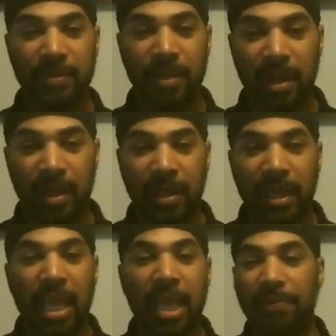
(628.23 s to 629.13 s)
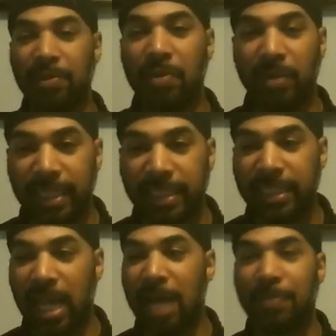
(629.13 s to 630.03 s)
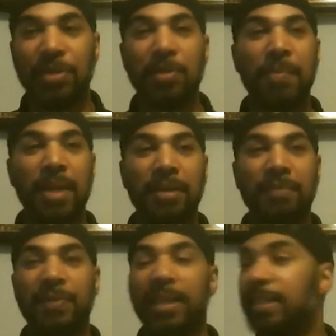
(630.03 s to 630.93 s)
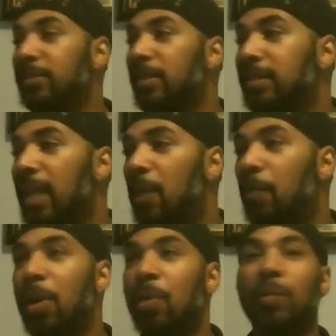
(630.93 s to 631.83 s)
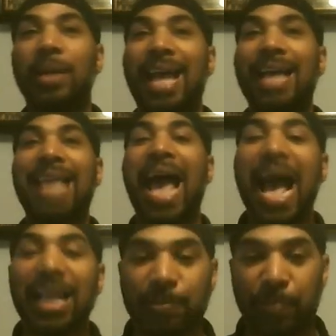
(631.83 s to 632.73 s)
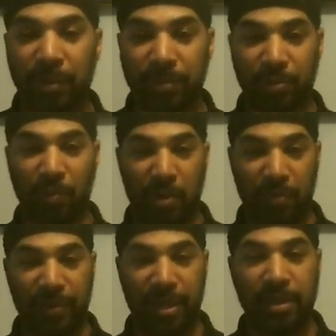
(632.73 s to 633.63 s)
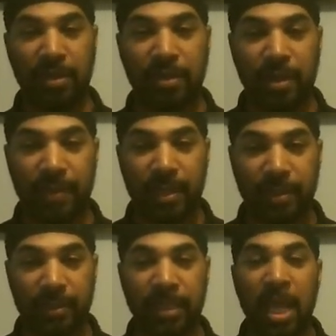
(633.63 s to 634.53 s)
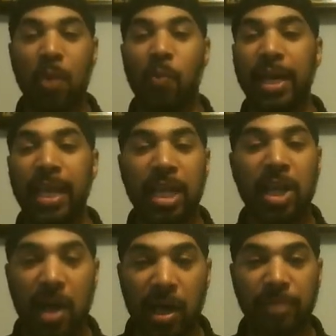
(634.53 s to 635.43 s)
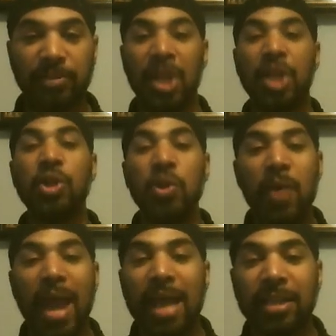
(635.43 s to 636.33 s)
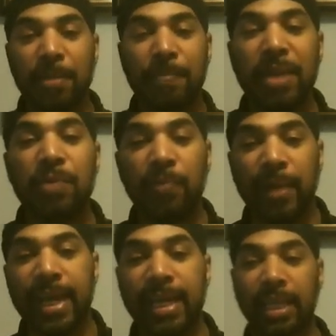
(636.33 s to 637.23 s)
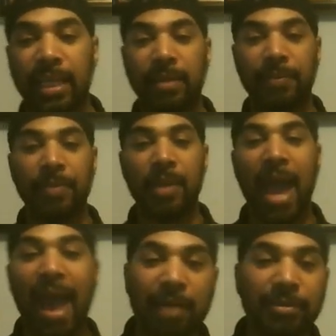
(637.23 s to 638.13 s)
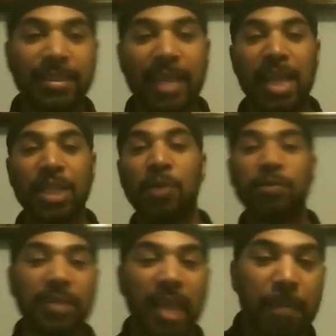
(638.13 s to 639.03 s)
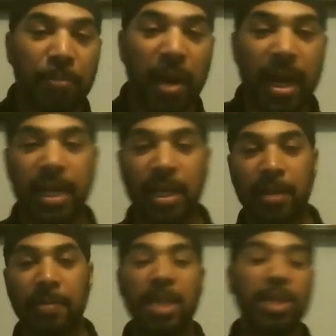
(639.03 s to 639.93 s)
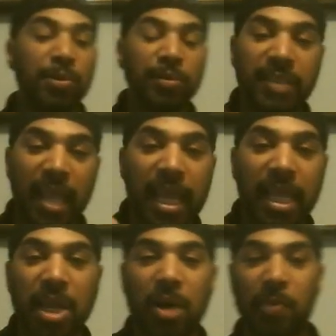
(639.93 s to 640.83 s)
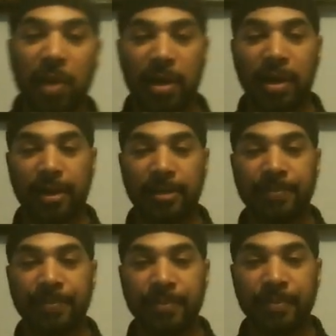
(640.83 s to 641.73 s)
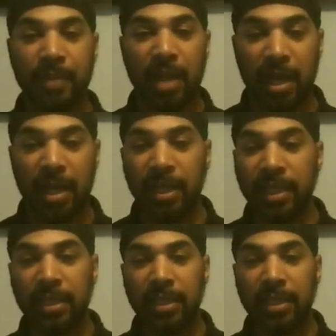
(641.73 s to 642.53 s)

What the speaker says: Huh? If you on that job and you being afflicted, sometimes we don't realize how spiritual warfare gonna come at us. When it comes, you have to be ready. How is that? You stay prayed up. You stay in your word. Huh?